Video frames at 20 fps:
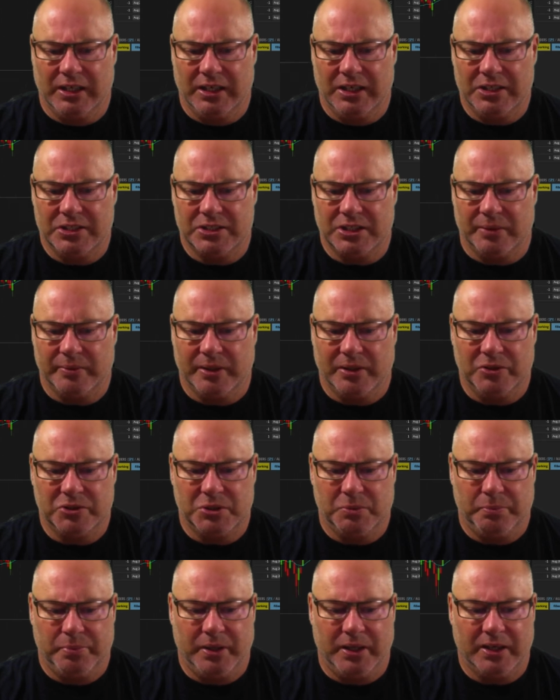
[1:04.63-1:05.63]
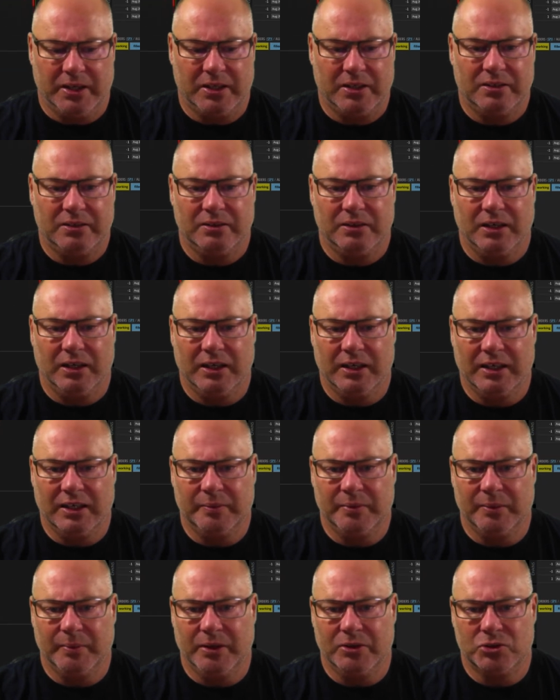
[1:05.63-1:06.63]
is I'm going to pick
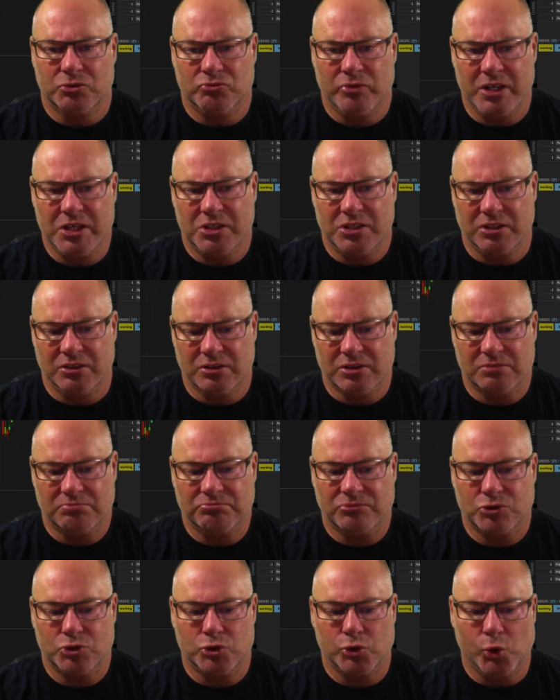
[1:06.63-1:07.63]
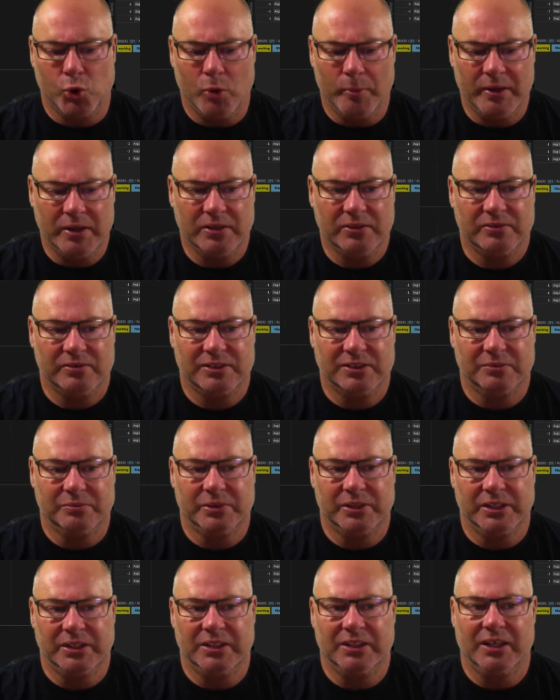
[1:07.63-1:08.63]
the most recent trauma that
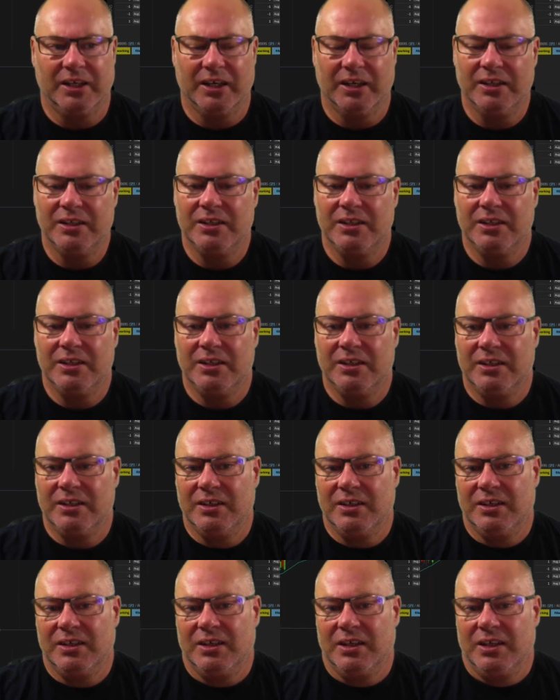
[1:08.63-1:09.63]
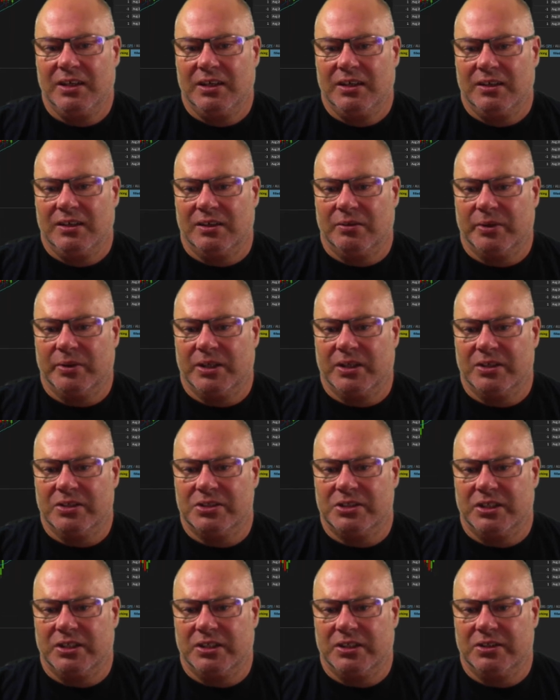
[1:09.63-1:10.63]
we
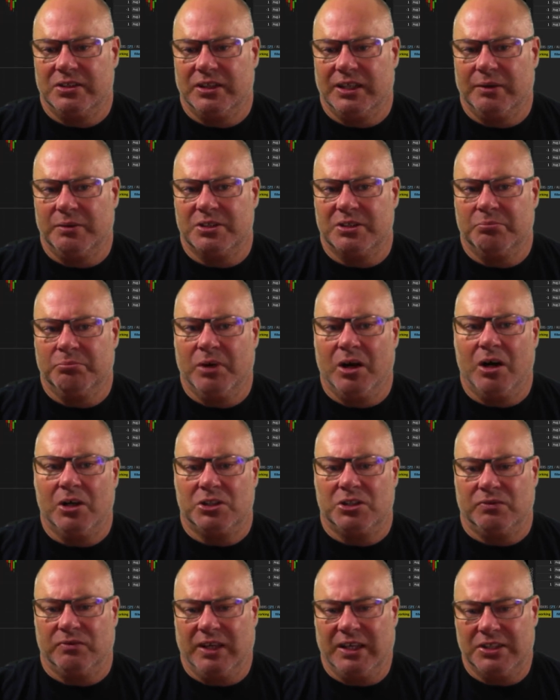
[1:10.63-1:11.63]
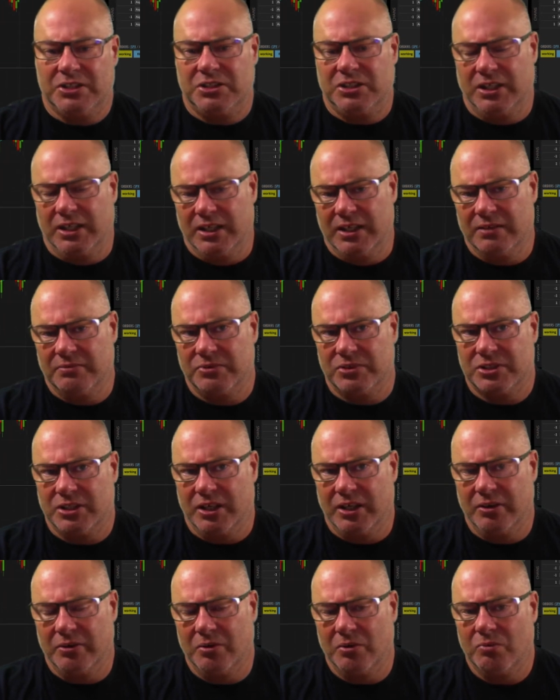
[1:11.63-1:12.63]
considered, and that was in March of last year.
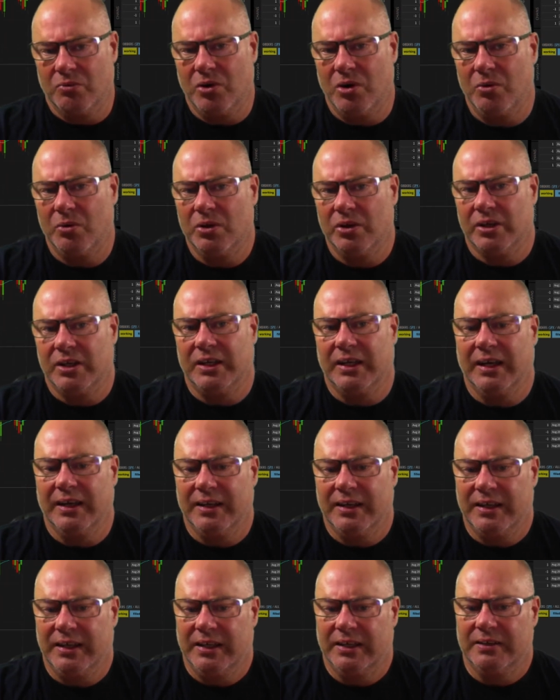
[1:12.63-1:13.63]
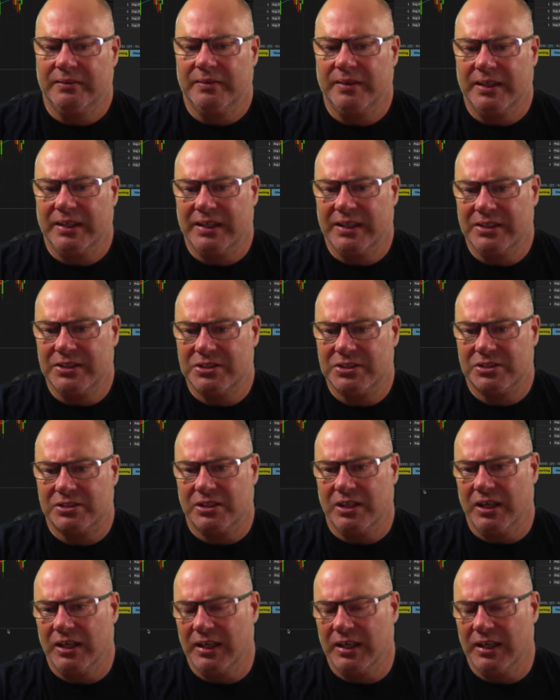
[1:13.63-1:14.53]
So what we're looking at here is